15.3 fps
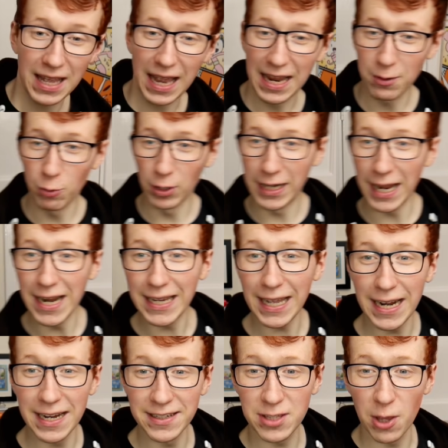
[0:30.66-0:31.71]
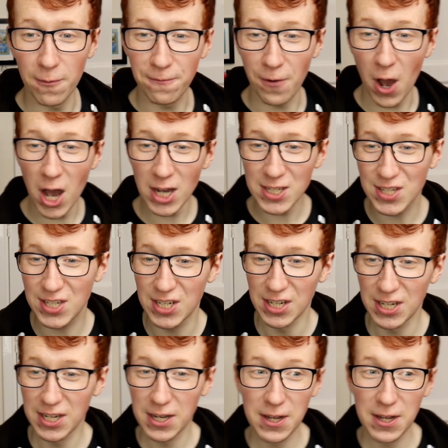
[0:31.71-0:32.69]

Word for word: Hey, we're gonna get into the first,